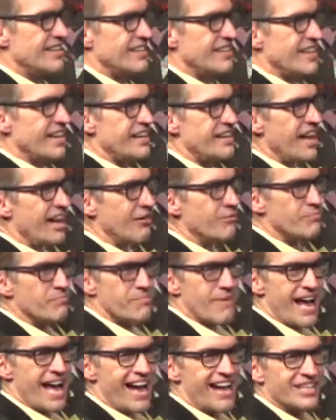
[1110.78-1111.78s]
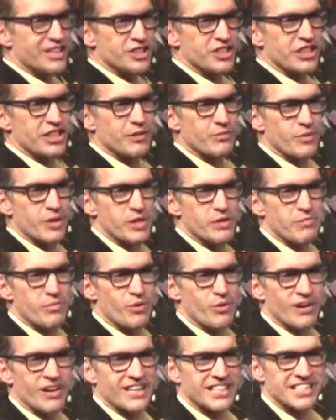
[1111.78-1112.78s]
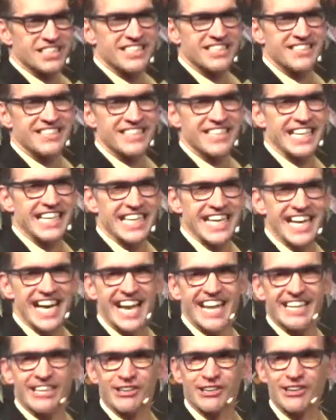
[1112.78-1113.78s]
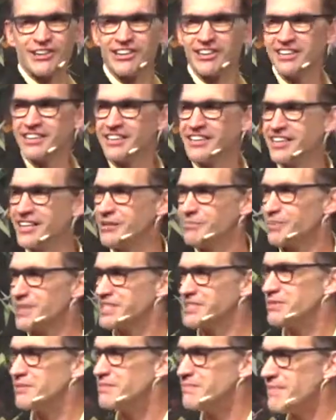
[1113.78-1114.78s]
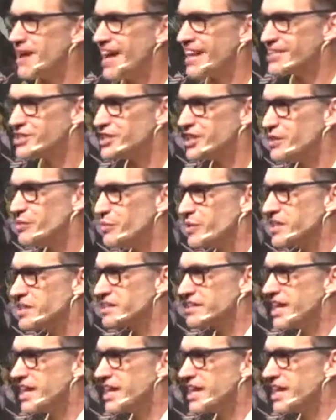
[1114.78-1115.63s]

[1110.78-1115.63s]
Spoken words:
and not match it with more hostility and anger, but to match it with